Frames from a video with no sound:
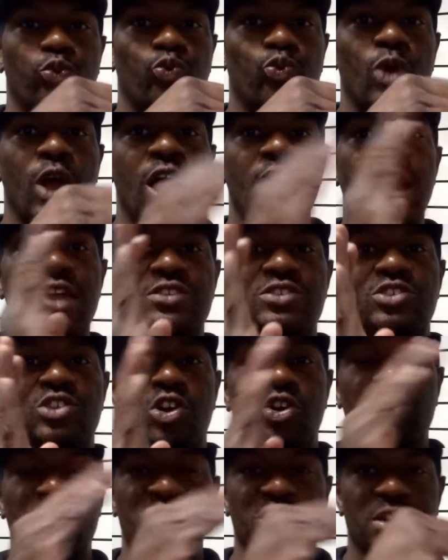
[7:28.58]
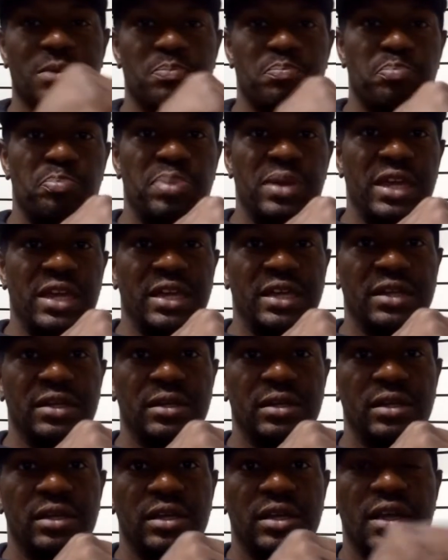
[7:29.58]
rod starts to bend,
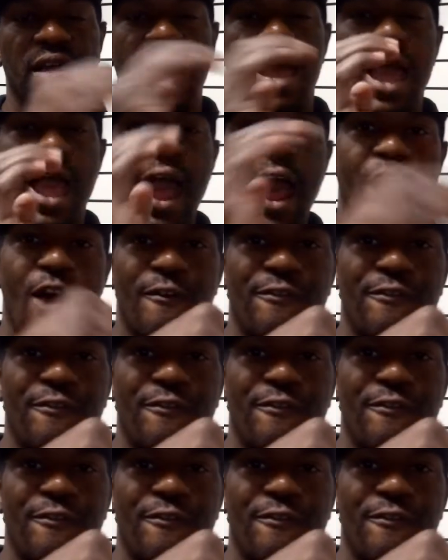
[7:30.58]
how